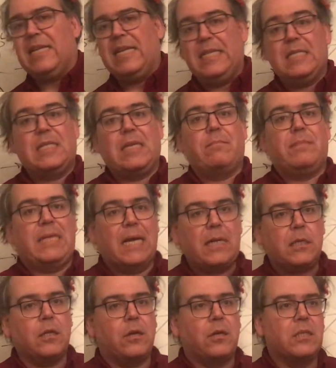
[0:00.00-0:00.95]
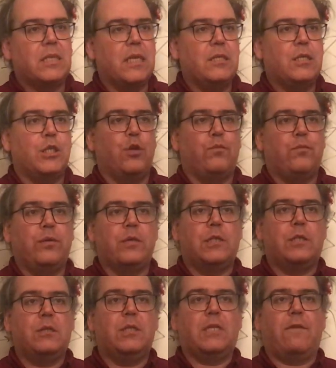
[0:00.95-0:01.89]
in some technical sense, you've
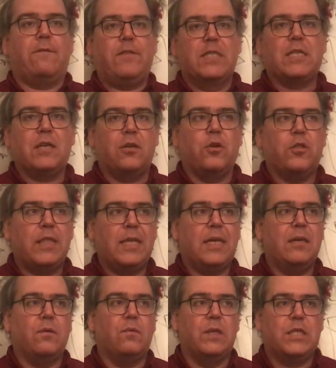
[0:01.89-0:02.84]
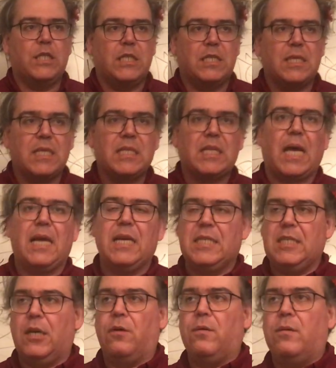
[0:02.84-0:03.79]
produced a physical thing, which is the
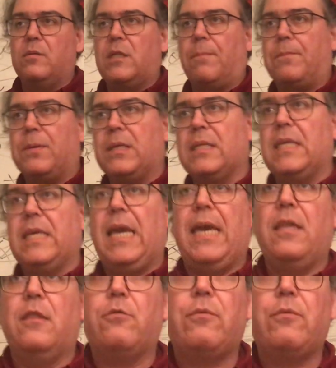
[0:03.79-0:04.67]
is you know, typically